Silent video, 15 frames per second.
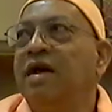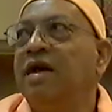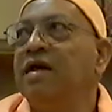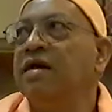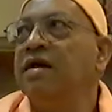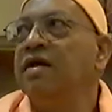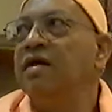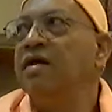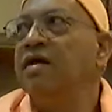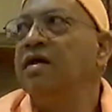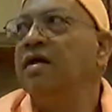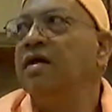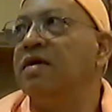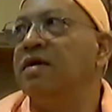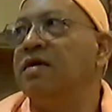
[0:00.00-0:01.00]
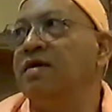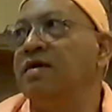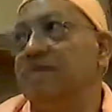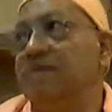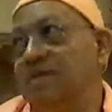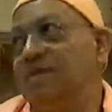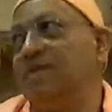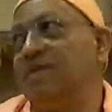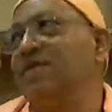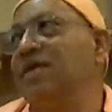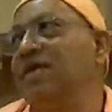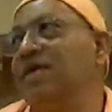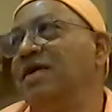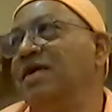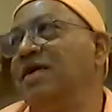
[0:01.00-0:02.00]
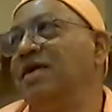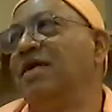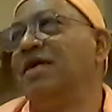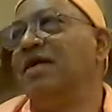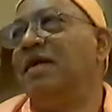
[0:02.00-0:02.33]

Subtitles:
And yeah.